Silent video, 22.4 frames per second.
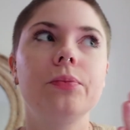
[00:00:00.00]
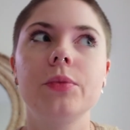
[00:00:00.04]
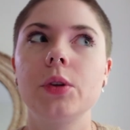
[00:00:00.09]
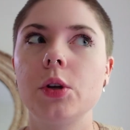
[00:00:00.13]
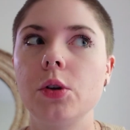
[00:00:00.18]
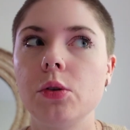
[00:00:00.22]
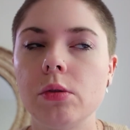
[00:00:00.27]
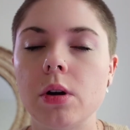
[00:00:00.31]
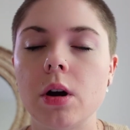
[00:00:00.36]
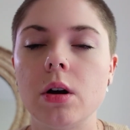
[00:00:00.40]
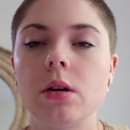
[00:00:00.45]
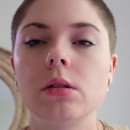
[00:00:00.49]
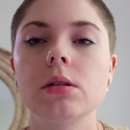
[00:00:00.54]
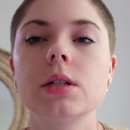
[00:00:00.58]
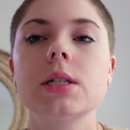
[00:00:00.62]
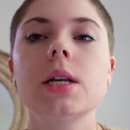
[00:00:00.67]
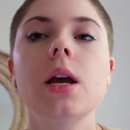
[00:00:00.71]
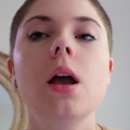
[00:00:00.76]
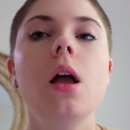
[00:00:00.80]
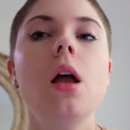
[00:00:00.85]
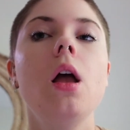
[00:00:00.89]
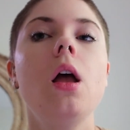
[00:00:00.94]
Who
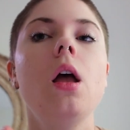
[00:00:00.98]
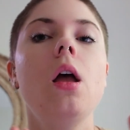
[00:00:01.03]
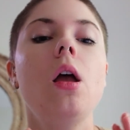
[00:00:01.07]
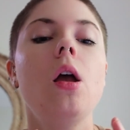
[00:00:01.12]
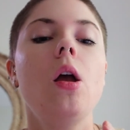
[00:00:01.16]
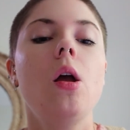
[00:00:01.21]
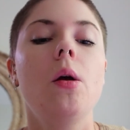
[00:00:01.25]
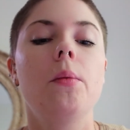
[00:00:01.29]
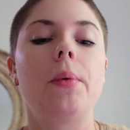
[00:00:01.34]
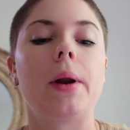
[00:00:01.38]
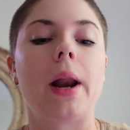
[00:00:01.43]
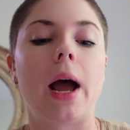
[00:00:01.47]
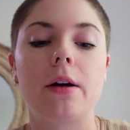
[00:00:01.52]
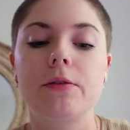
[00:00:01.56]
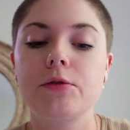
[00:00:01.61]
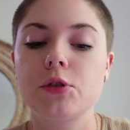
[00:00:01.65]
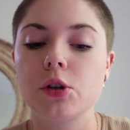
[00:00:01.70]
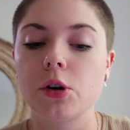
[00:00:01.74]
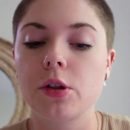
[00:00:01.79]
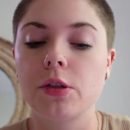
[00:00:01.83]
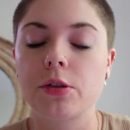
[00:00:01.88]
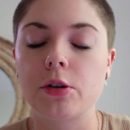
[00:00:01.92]
knows? But
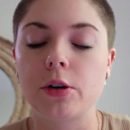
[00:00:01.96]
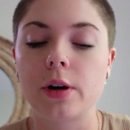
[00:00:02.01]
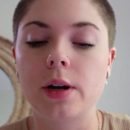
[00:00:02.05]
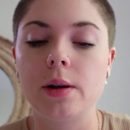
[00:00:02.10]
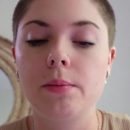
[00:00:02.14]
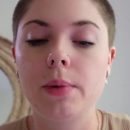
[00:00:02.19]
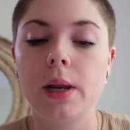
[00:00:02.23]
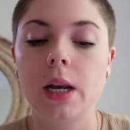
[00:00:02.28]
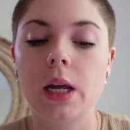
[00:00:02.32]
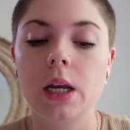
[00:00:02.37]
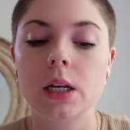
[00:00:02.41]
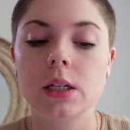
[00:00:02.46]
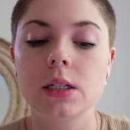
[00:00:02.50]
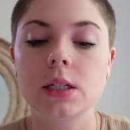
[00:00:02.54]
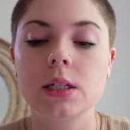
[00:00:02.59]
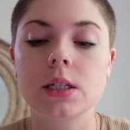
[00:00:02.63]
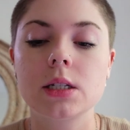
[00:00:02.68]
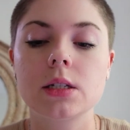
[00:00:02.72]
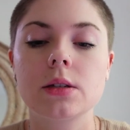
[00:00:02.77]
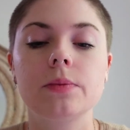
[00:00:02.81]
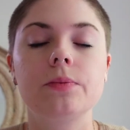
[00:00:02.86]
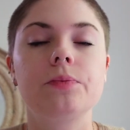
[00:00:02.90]
after 30
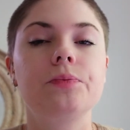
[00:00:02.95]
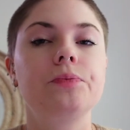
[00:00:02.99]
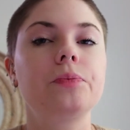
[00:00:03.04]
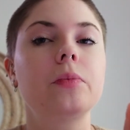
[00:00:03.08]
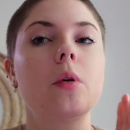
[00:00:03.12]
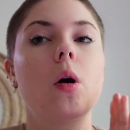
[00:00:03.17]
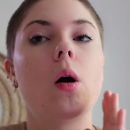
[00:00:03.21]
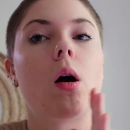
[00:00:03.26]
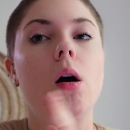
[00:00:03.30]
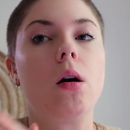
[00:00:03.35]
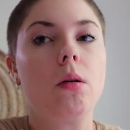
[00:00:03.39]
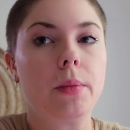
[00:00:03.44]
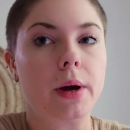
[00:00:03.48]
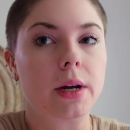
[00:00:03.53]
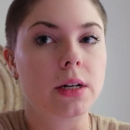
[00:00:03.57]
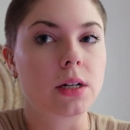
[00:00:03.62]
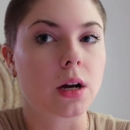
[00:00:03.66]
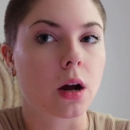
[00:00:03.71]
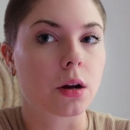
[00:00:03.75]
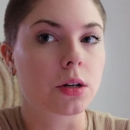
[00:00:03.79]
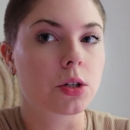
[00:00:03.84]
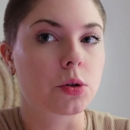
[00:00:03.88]
minutes, all my
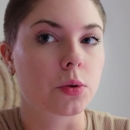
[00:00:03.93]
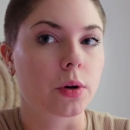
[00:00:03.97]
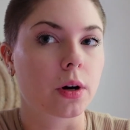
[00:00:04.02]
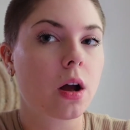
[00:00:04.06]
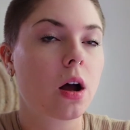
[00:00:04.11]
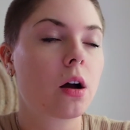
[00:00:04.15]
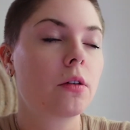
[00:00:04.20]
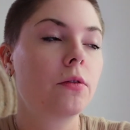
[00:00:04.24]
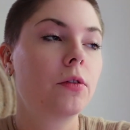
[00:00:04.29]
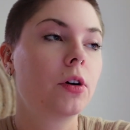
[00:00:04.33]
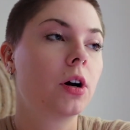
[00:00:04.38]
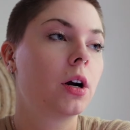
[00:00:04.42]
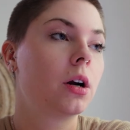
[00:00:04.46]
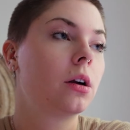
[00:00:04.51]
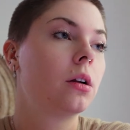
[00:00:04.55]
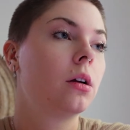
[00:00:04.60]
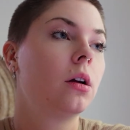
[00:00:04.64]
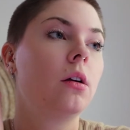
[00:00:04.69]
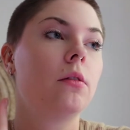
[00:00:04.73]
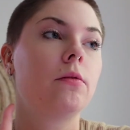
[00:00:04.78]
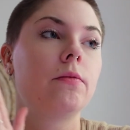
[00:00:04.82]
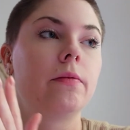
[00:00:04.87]
dots recovered,
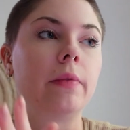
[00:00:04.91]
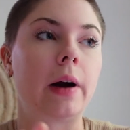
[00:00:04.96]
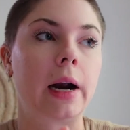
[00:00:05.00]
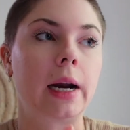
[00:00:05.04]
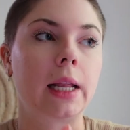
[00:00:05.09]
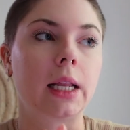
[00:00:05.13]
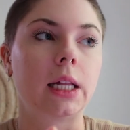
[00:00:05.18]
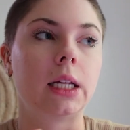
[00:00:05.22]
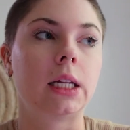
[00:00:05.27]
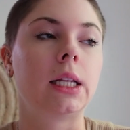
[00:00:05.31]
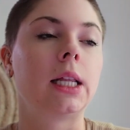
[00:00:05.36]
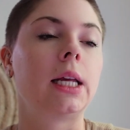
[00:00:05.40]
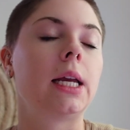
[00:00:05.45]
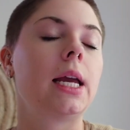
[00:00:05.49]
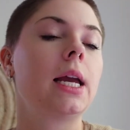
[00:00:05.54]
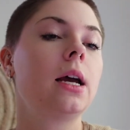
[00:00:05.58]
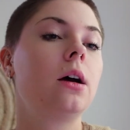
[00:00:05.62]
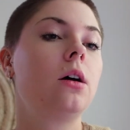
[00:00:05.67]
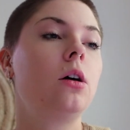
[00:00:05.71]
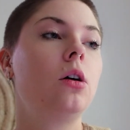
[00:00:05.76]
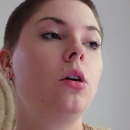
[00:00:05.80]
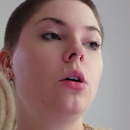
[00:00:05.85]
violently
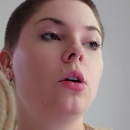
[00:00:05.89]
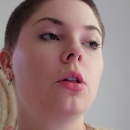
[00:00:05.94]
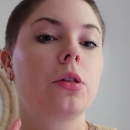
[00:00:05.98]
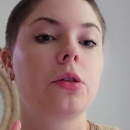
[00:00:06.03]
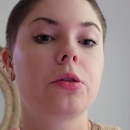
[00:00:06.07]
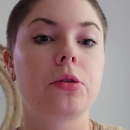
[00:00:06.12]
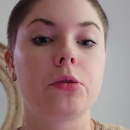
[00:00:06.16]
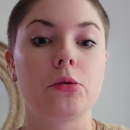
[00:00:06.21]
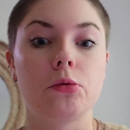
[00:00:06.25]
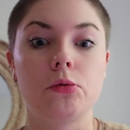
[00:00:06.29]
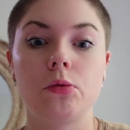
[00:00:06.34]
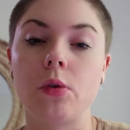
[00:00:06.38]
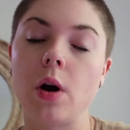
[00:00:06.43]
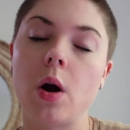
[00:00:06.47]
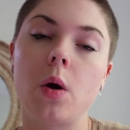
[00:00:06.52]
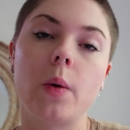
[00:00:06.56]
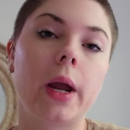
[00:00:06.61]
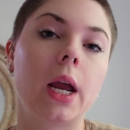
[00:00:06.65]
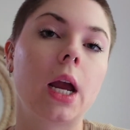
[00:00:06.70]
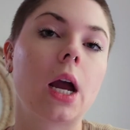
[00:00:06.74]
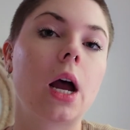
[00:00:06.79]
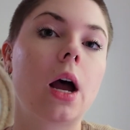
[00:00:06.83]
ill,
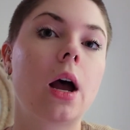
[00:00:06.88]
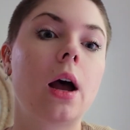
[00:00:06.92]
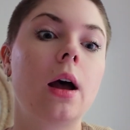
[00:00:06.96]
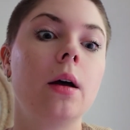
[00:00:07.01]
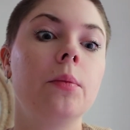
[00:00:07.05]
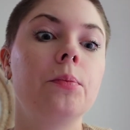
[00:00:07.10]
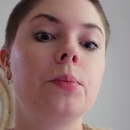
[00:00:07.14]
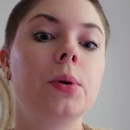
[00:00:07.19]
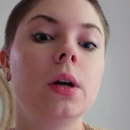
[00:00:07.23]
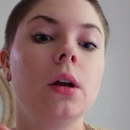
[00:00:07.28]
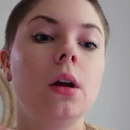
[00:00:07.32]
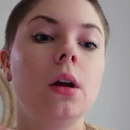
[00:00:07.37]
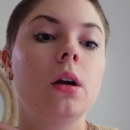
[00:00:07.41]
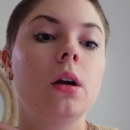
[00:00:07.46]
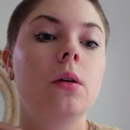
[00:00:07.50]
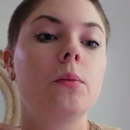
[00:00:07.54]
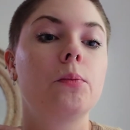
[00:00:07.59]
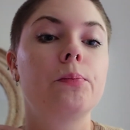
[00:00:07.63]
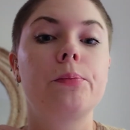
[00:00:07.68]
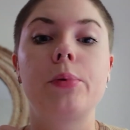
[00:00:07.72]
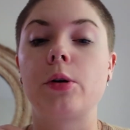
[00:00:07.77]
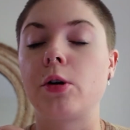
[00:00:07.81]
throwing up,
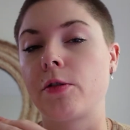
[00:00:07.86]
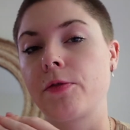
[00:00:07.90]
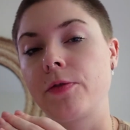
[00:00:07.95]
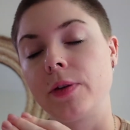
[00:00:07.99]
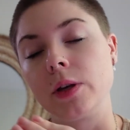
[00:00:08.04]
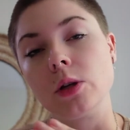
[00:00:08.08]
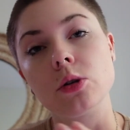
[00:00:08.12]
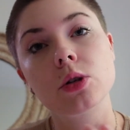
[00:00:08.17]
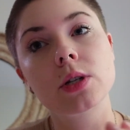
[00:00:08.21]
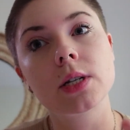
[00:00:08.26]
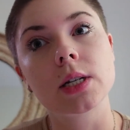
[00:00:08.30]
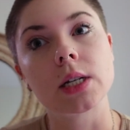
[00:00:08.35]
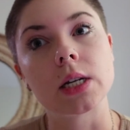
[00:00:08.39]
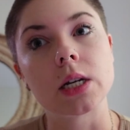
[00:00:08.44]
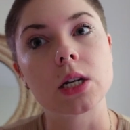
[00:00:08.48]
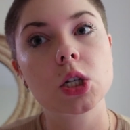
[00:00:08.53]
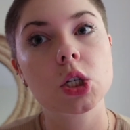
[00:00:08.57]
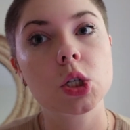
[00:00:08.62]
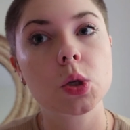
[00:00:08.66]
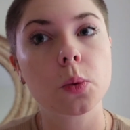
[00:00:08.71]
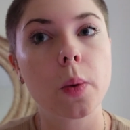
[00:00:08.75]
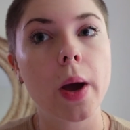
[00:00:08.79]
profusely
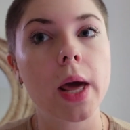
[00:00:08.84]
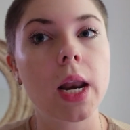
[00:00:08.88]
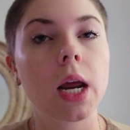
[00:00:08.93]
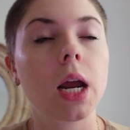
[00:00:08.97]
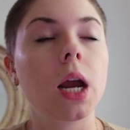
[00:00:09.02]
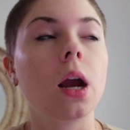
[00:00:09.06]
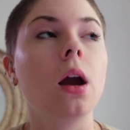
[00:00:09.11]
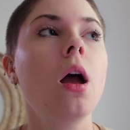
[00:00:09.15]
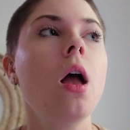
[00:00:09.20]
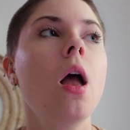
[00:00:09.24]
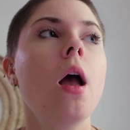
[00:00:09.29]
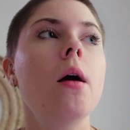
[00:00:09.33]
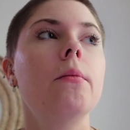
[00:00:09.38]
sweating.